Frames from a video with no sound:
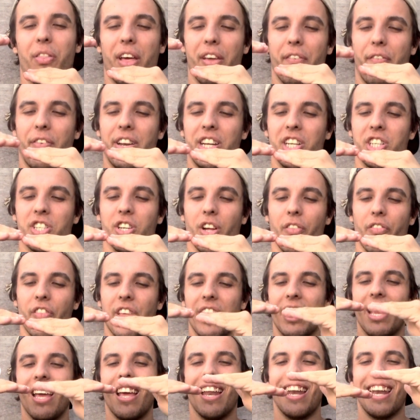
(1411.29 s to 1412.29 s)
They finished on
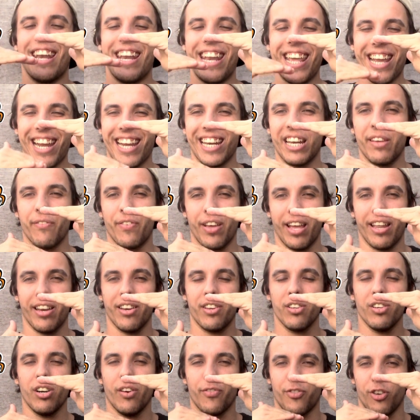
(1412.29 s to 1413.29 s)
the negative
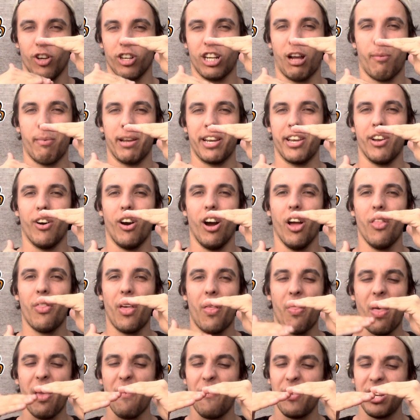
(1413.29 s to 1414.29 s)
end of not coming 9th,
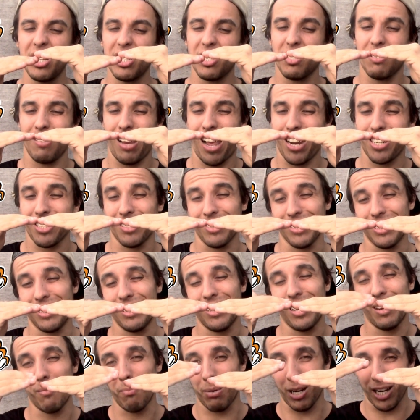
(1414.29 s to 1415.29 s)
and they finished
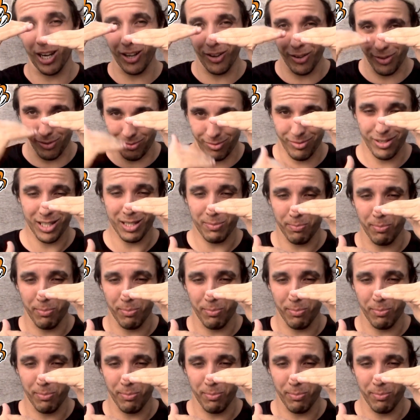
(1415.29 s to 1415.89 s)
actually below,